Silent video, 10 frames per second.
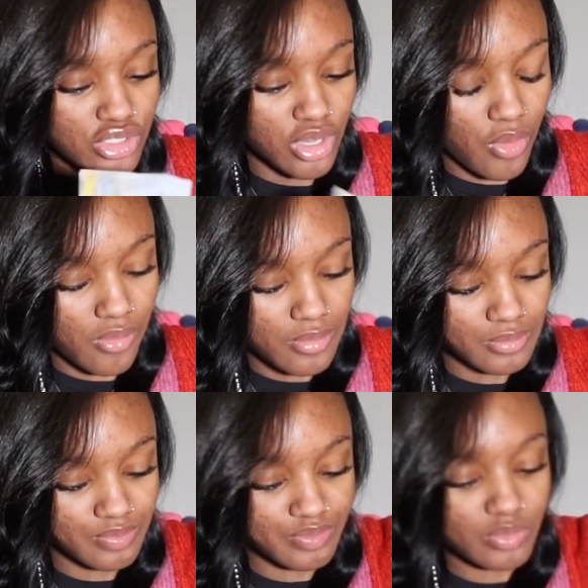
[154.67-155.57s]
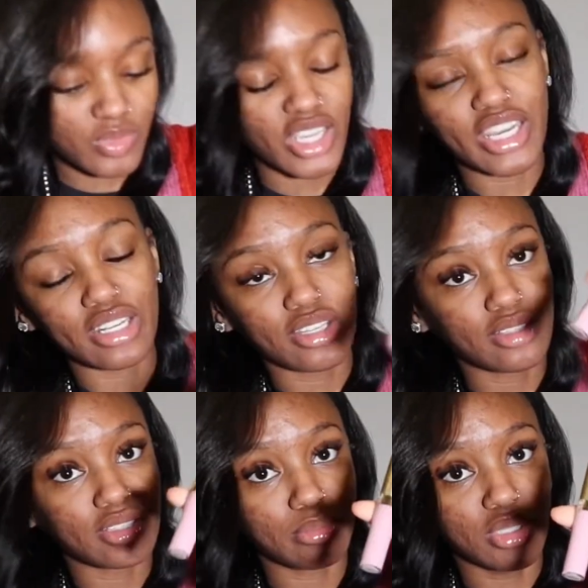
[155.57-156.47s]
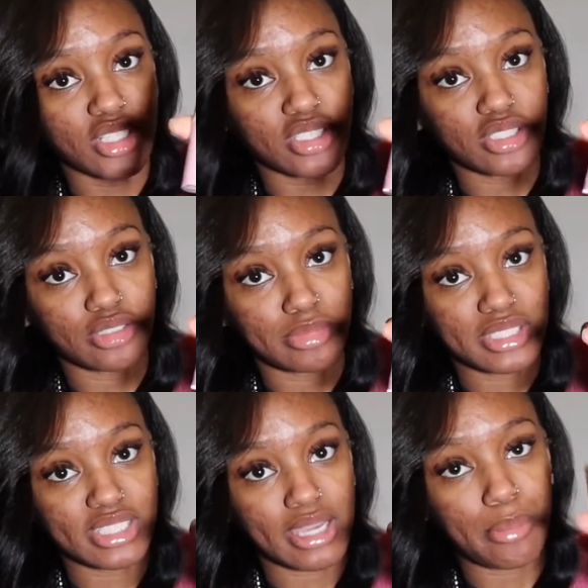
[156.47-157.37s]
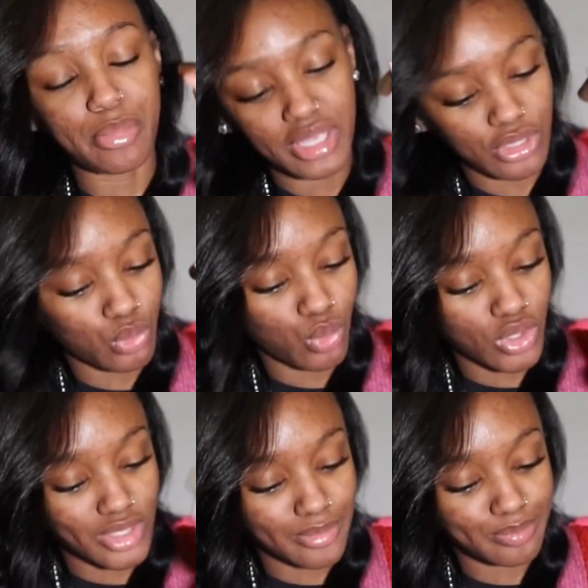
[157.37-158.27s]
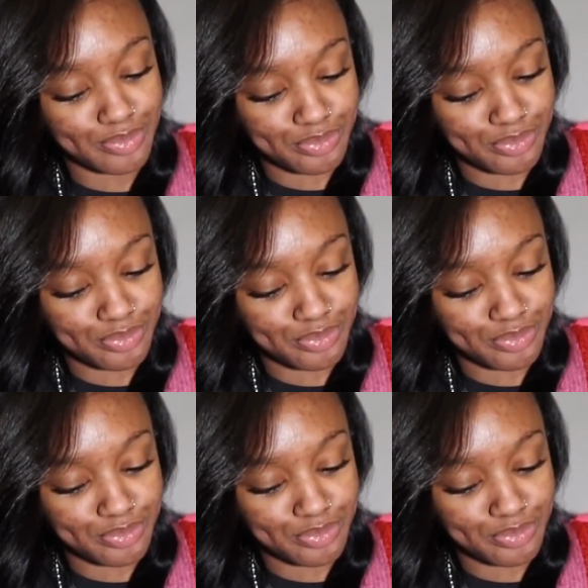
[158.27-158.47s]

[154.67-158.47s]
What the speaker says: So I got another lip gloss in there, but it's like a pink one.